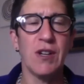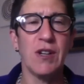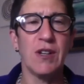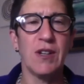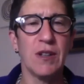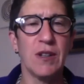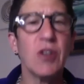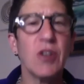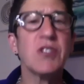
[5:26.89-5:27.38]

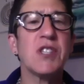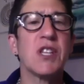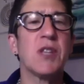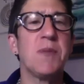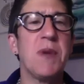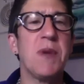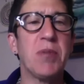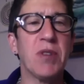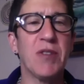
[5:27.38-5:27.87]
looks at the
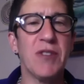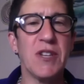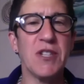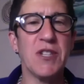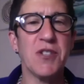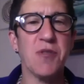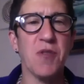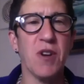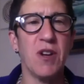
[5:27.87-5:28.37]
people of
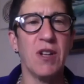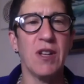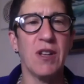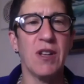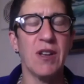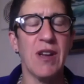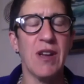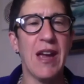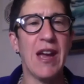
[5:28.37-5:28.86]
Israel
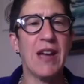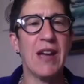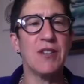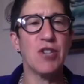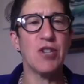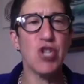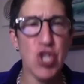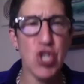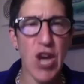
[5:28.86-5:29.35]
and
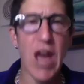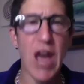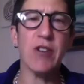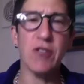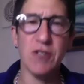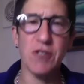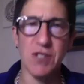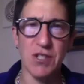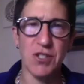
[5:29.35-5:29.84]

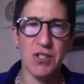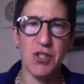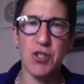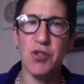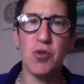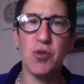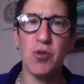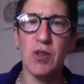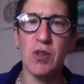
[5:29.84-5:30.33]
shatters the
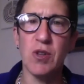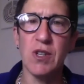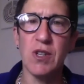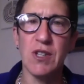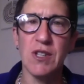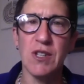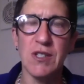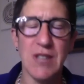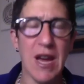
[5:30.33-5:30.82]
two
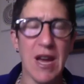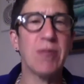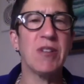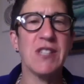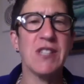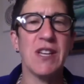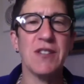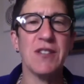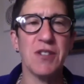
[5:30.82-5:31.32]
tablets
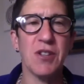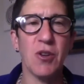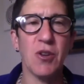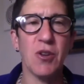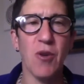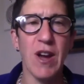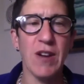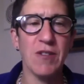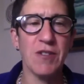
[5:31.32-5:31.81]
onto the
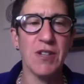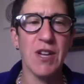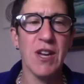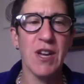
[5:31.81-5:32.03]
ground.